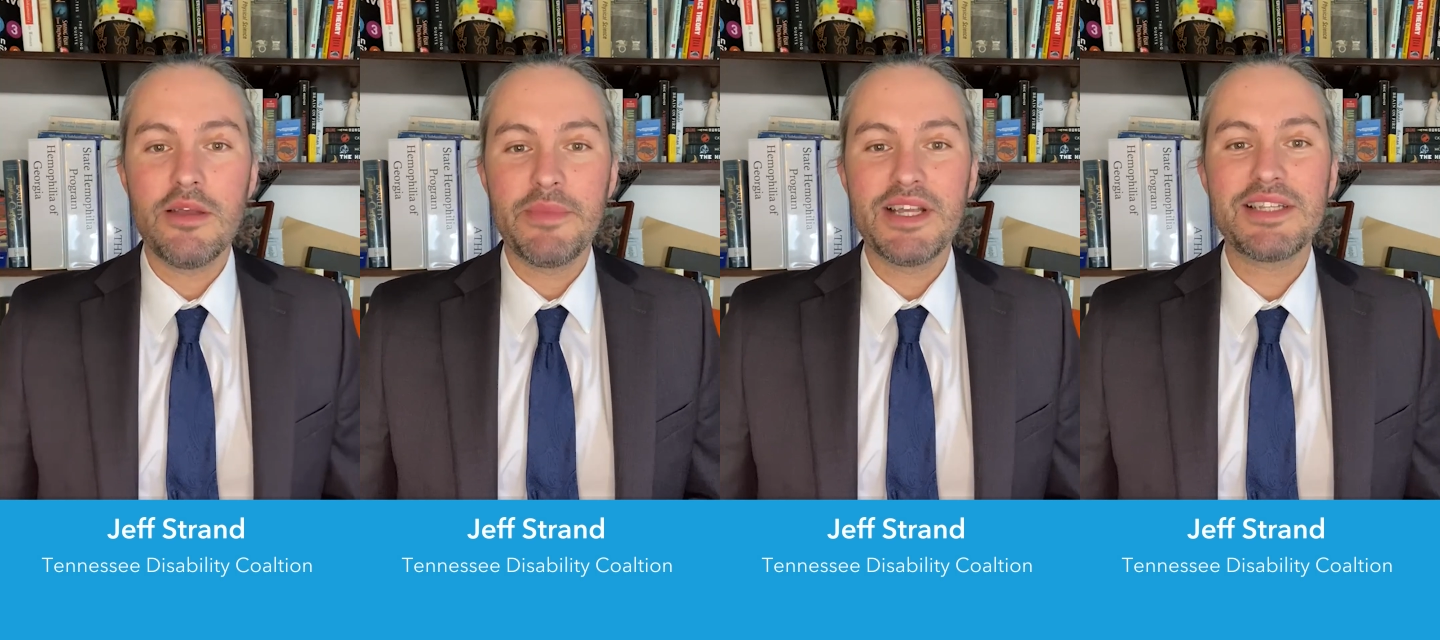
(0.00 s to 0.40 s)

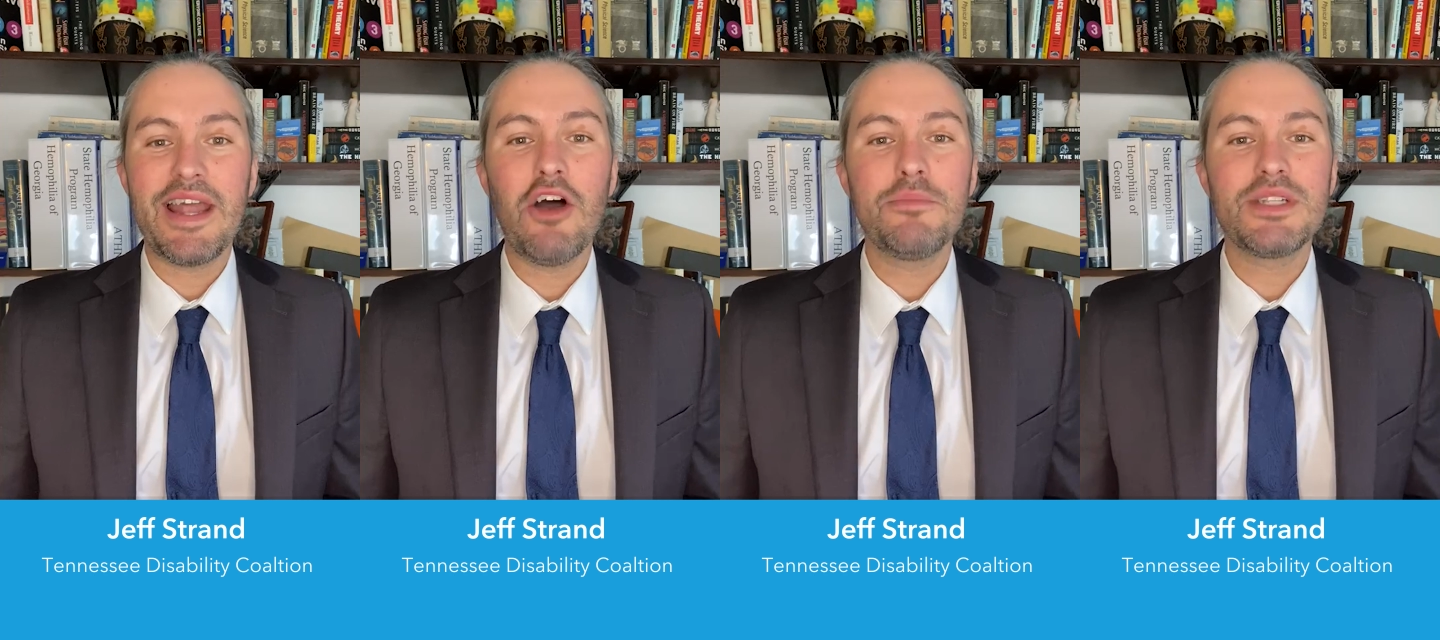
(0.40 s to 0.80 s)
because it
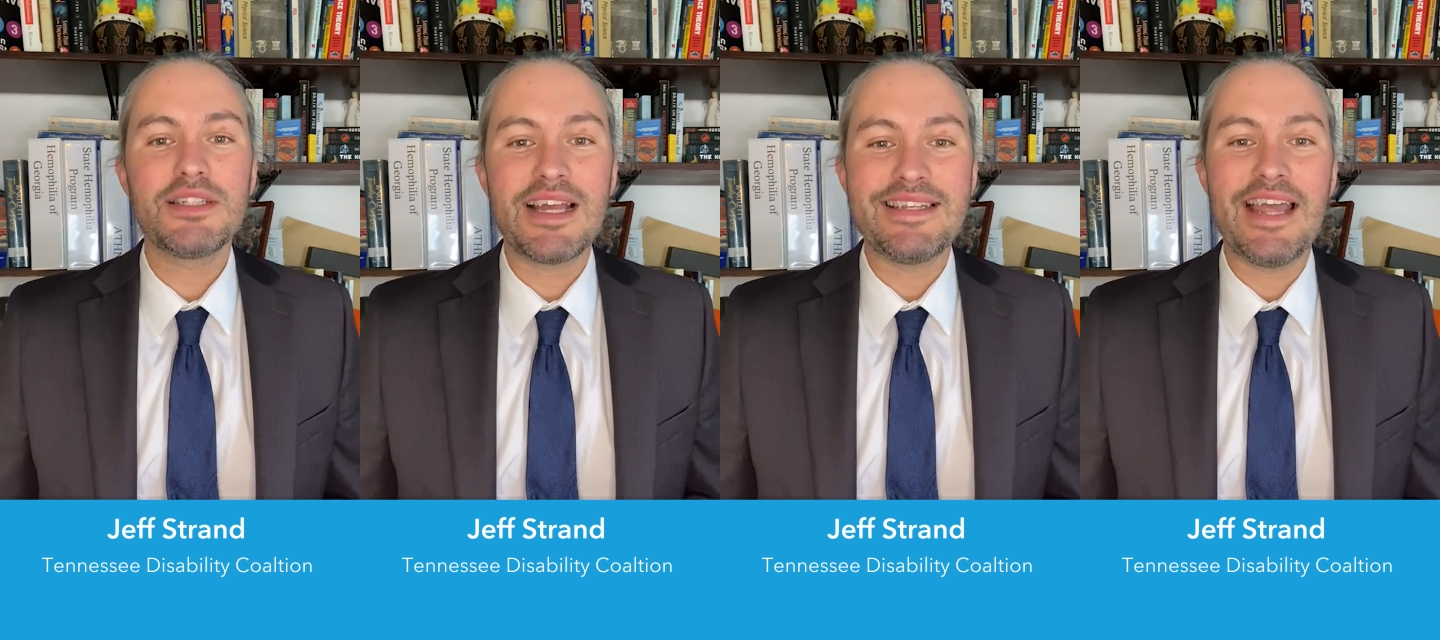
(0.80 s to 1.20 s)
helps
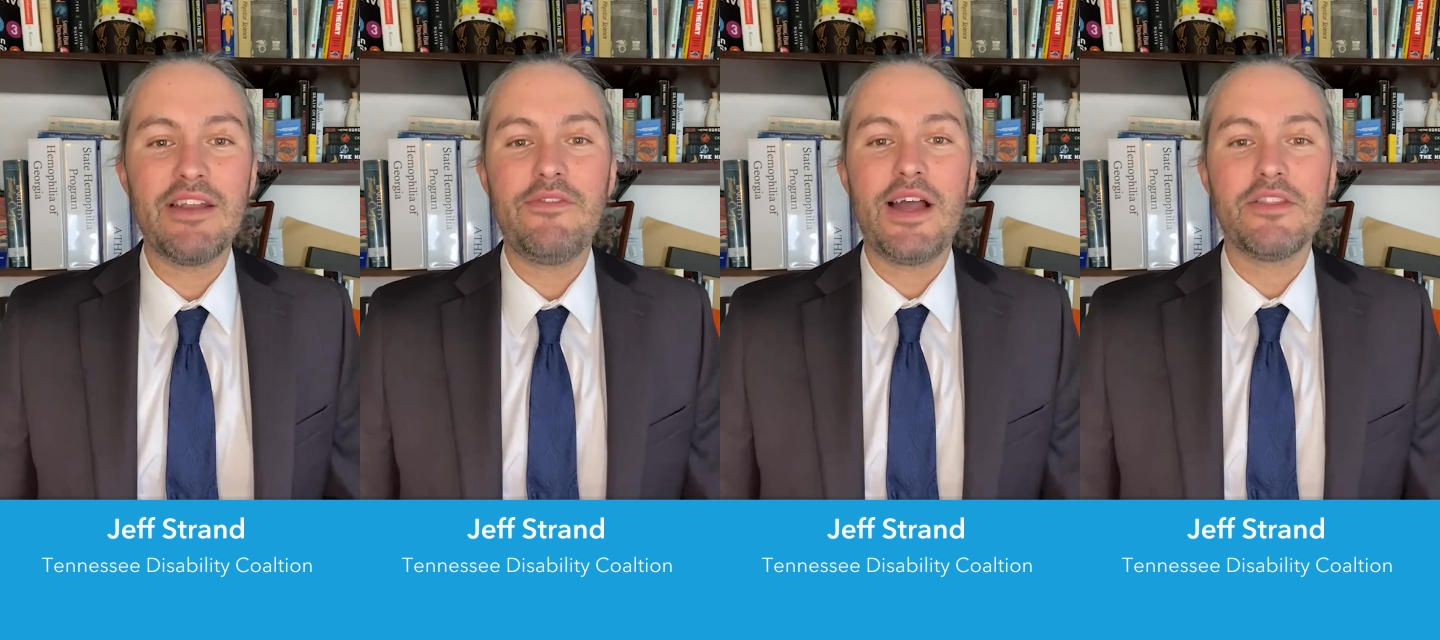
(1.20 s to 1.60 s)
us
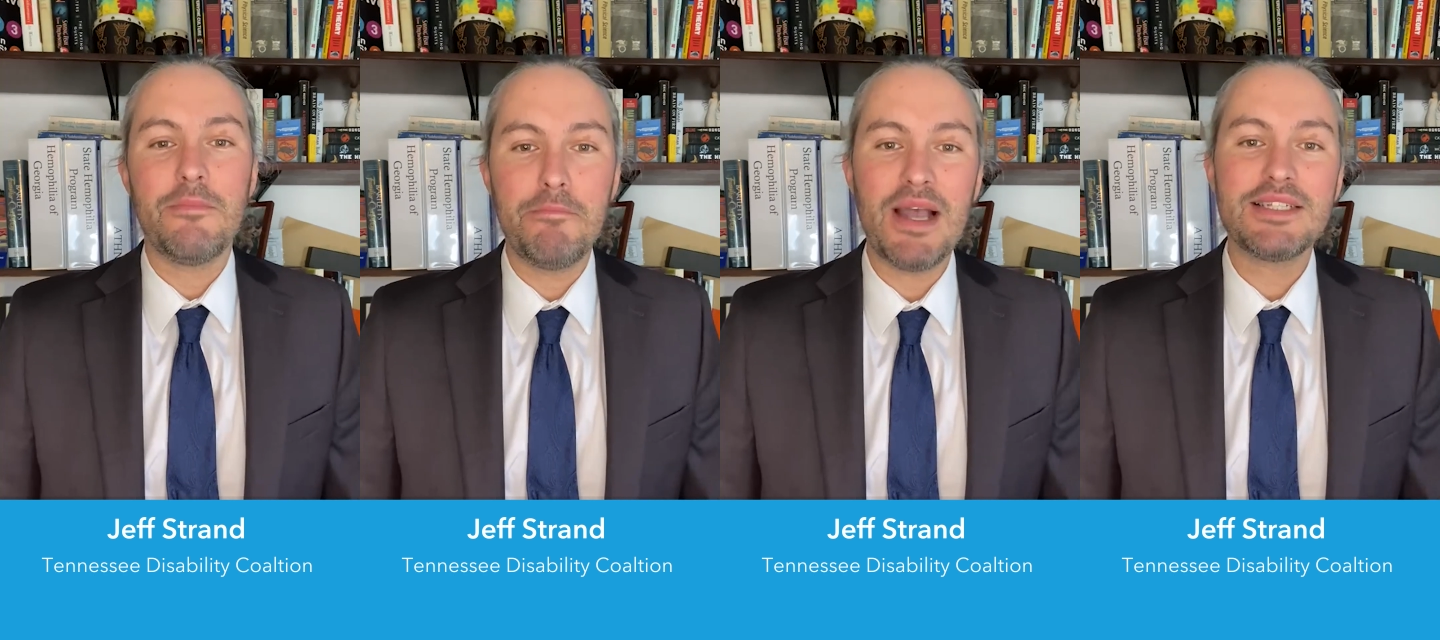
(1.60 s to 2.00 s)
identify the
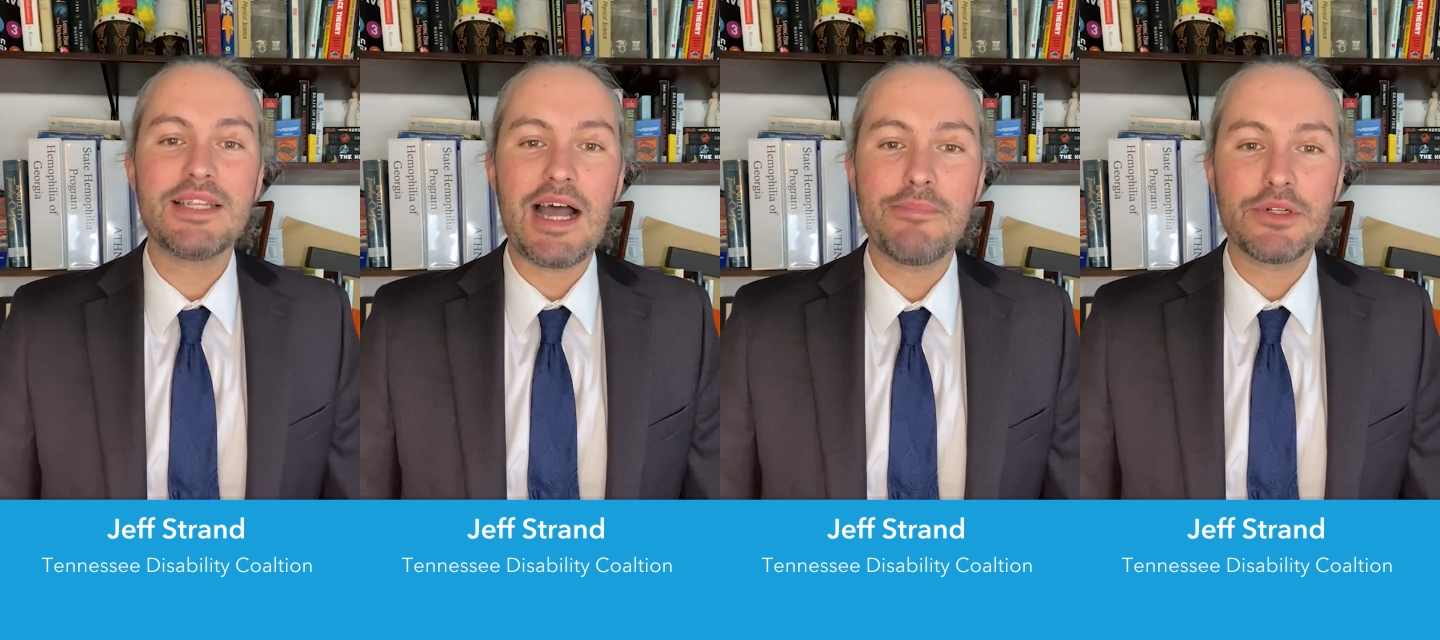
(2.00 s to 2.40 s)
best
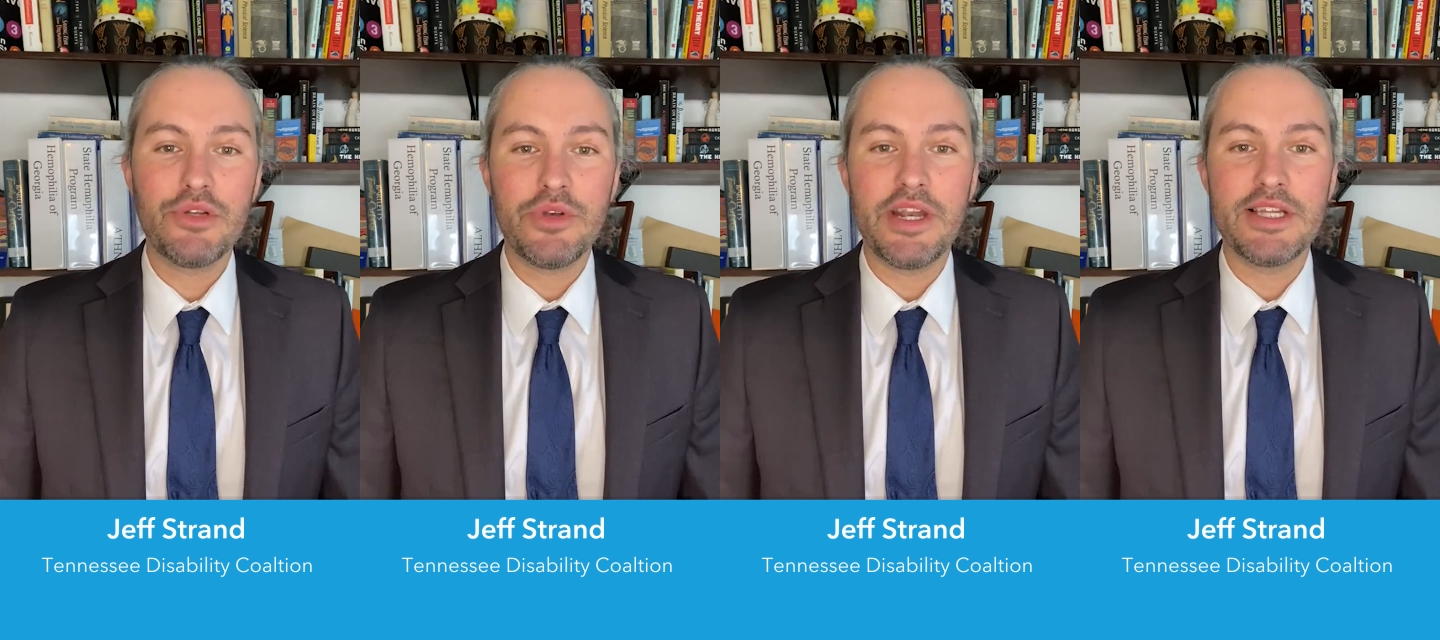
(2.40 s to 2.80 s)

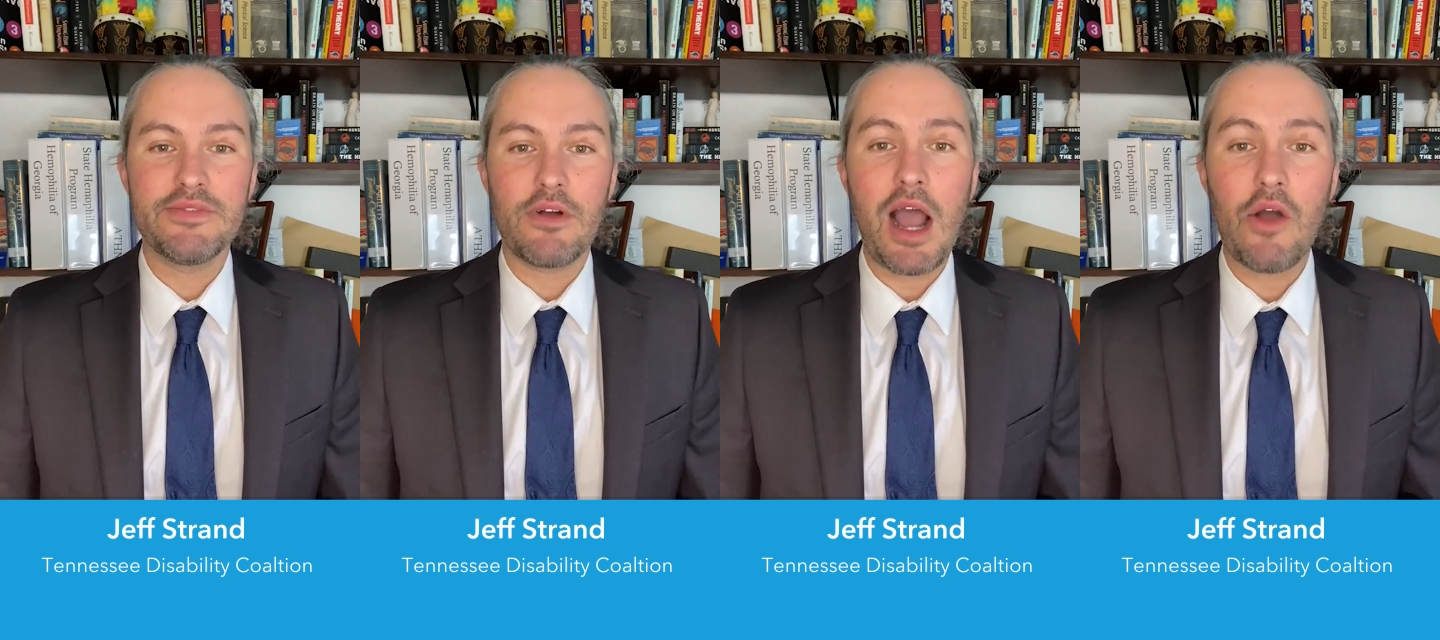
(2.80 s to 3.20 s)
opportunities
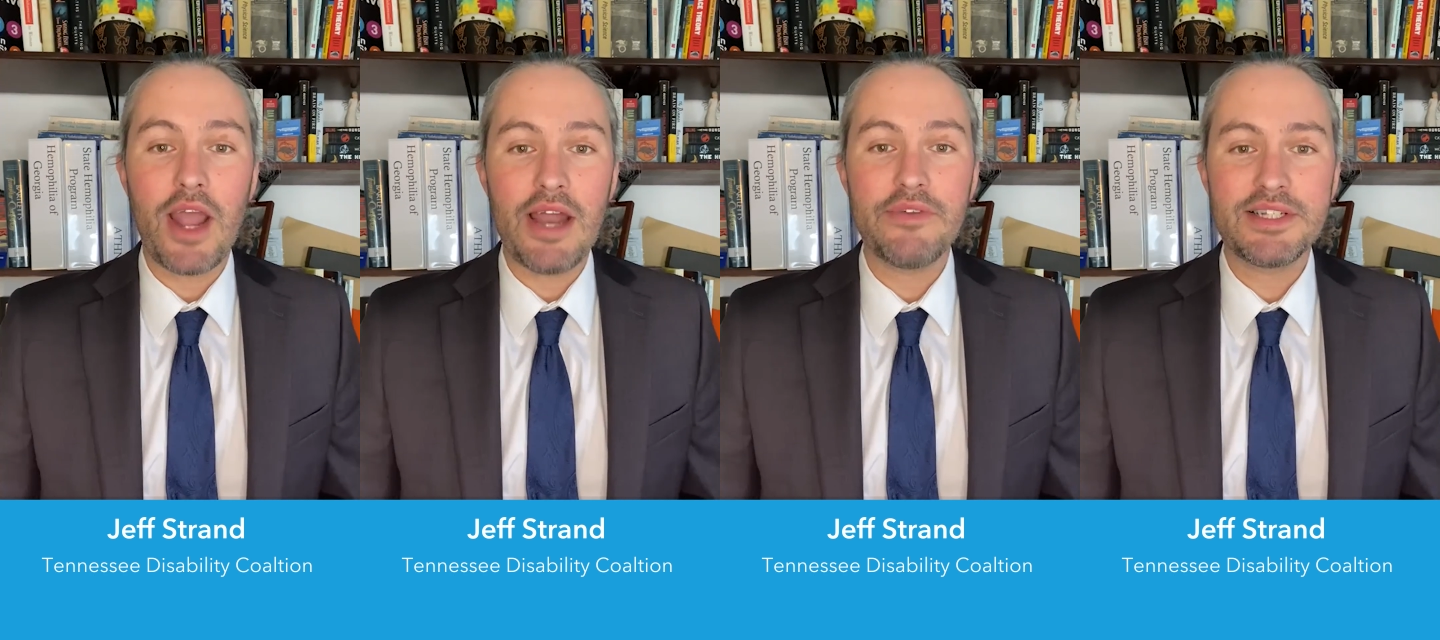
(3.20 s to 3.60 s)
for our
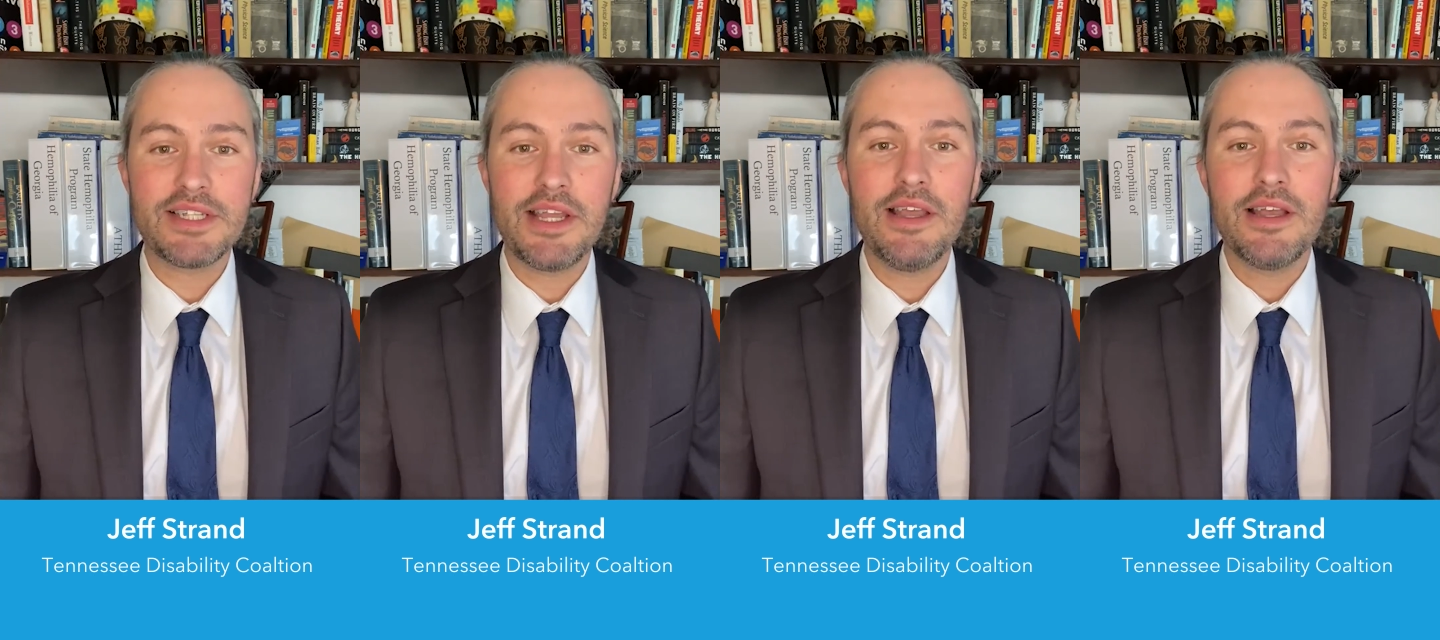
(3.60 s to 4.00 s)

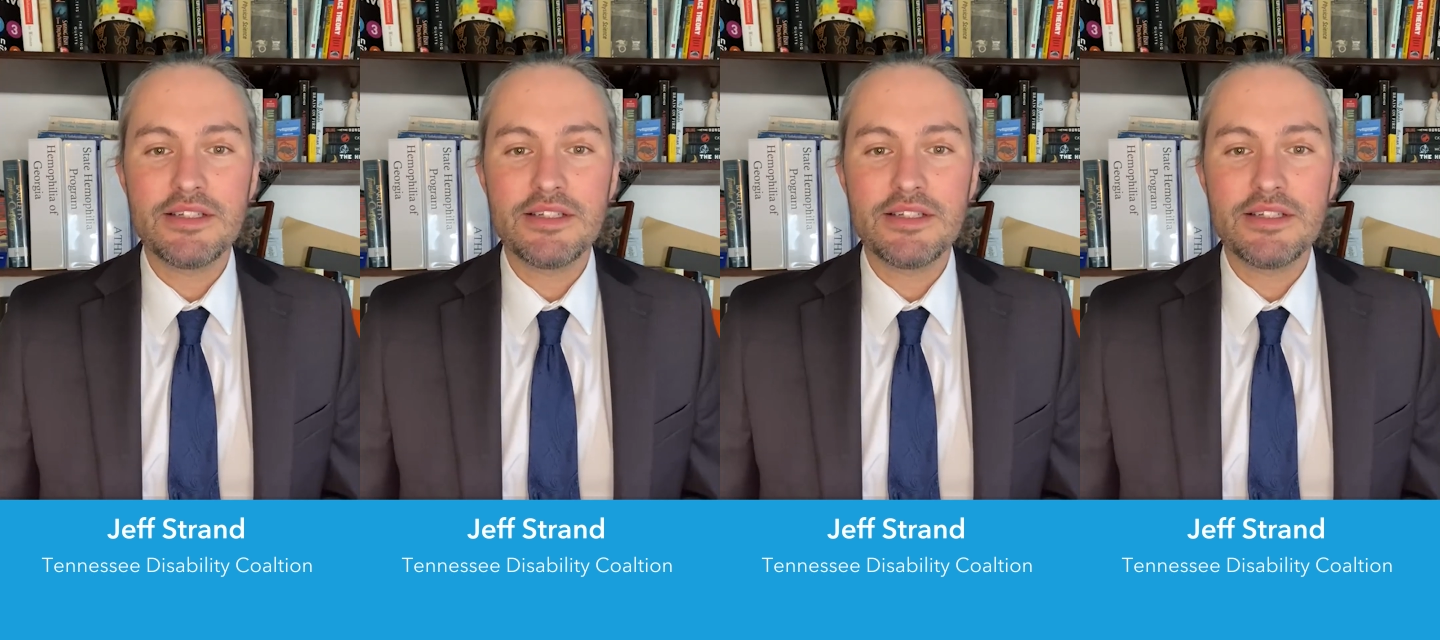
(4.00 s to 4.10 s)
advocacy